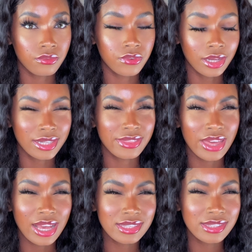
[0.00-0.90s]
Fuck
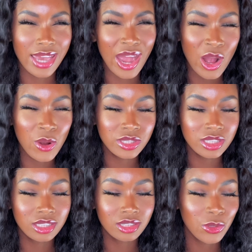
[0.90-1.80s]
that sound,
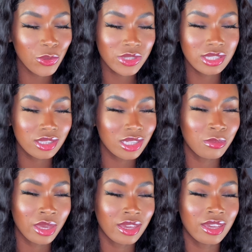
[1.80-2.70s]
New York City,
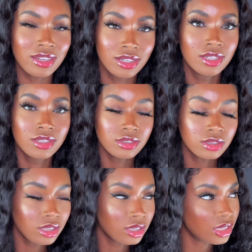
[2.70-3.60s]
man.
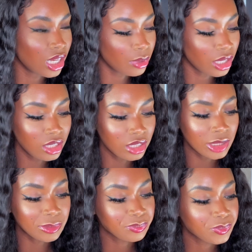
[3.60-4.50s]
Oh, damn
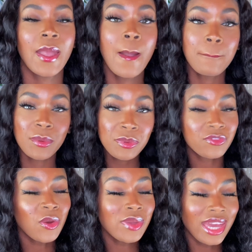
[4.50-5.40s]
heater. But
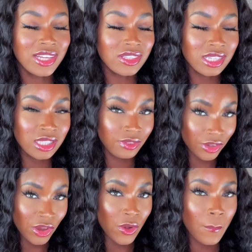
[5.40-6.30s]
before we get into this
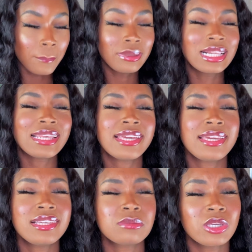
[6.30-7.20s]
video,
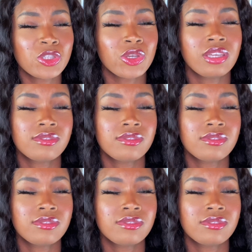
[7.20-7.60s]
please make sure you give